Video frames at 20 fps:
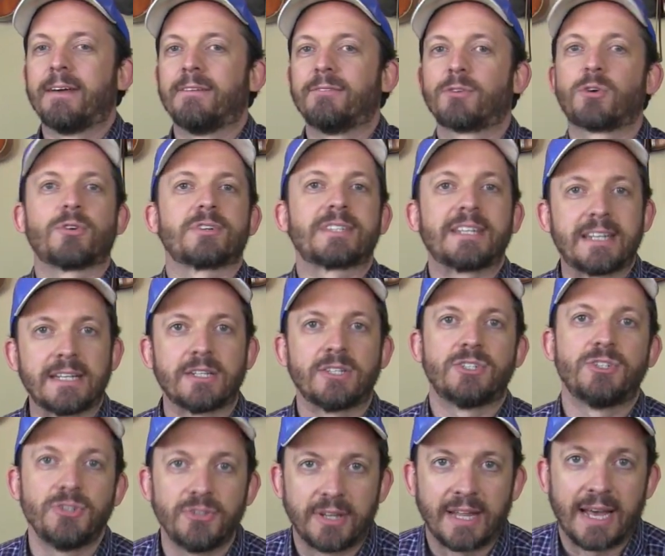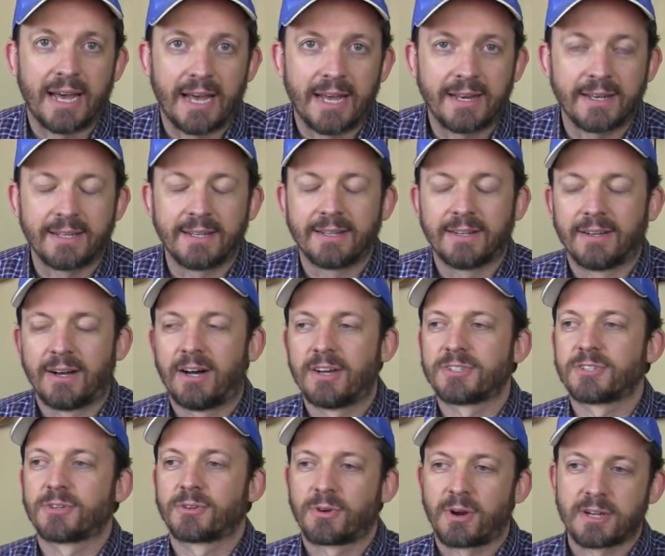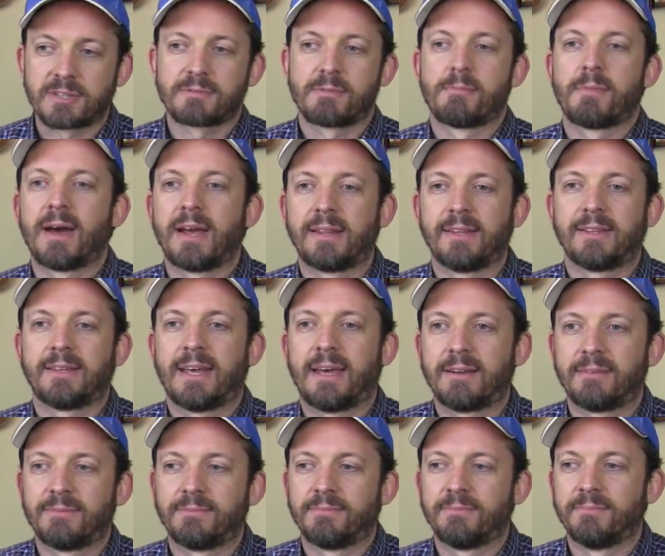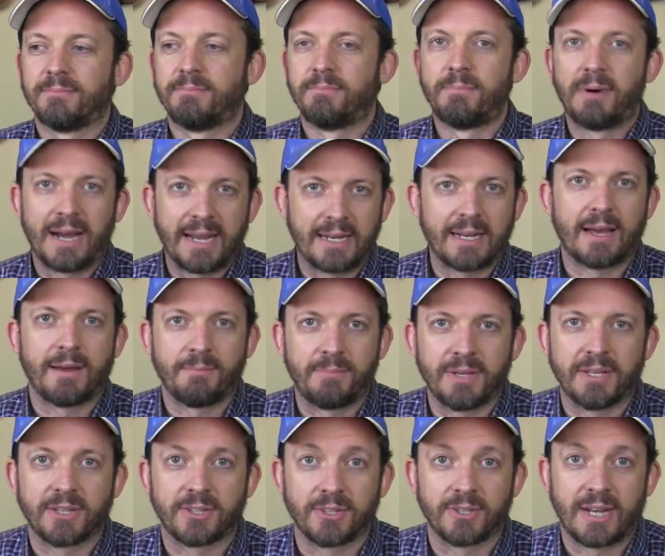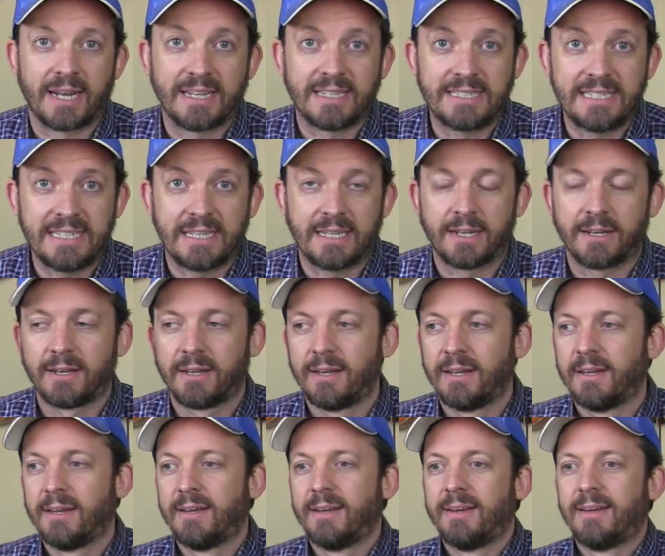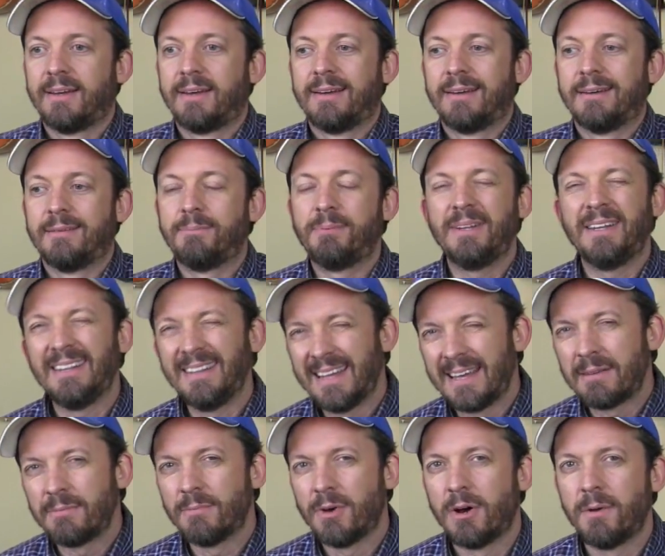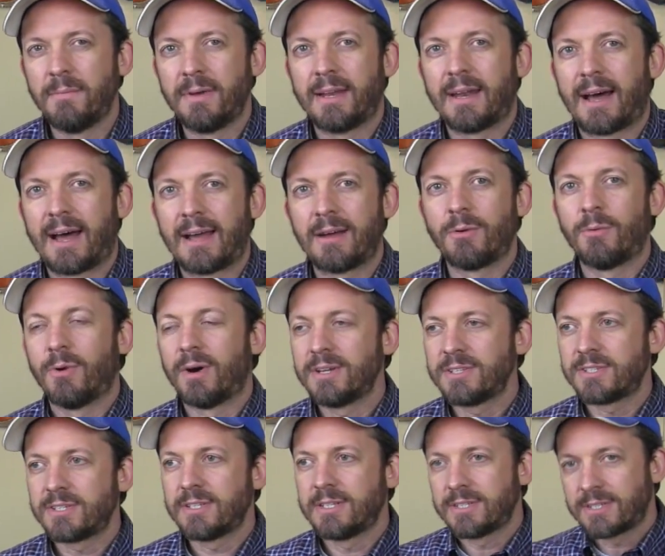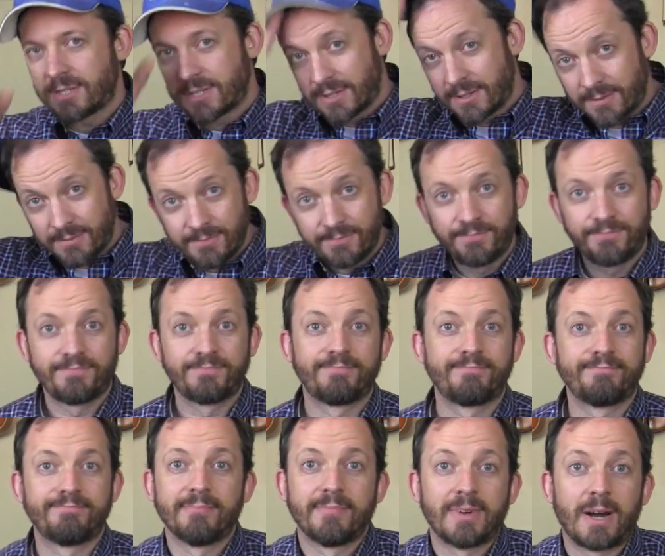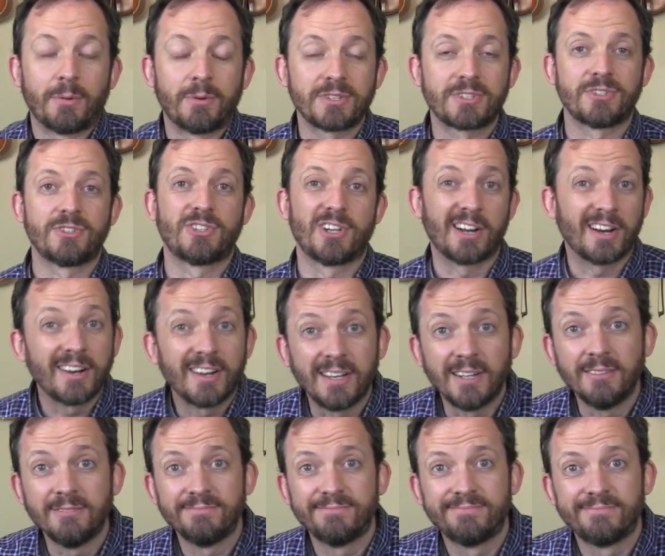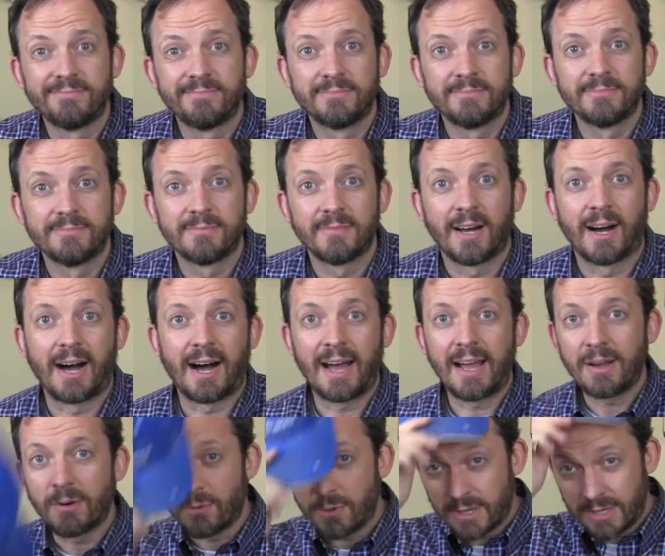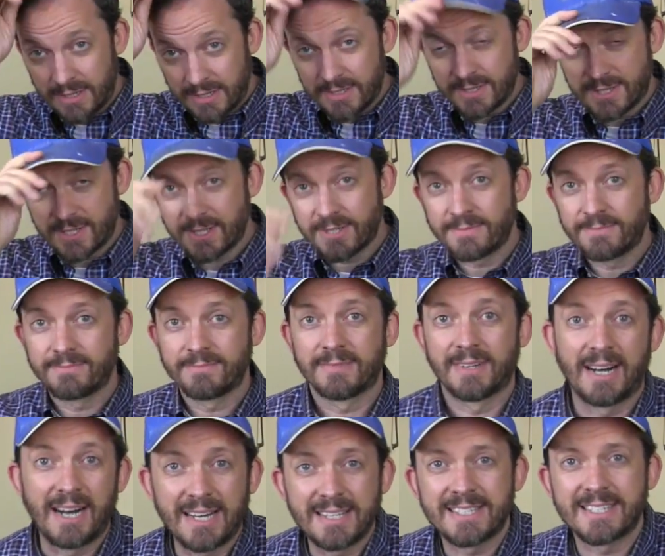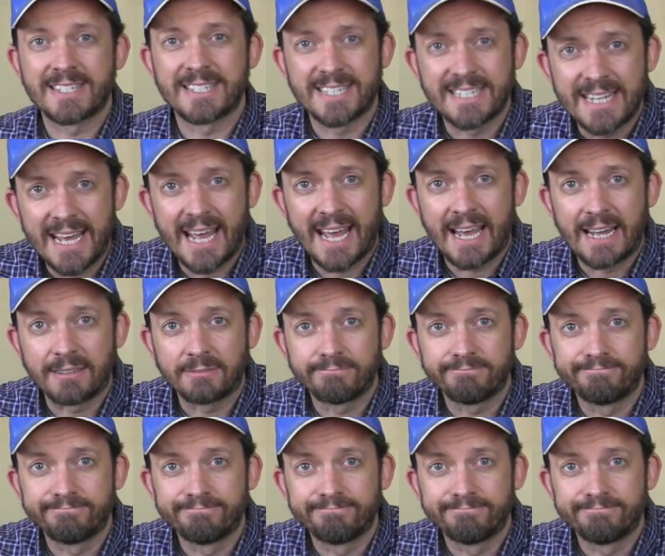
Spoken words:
Of course, I didn't do that. It also crossed my mind that that might not be a good idea. But in that moment, I wasn't Jarrod. I was Hanson's dad.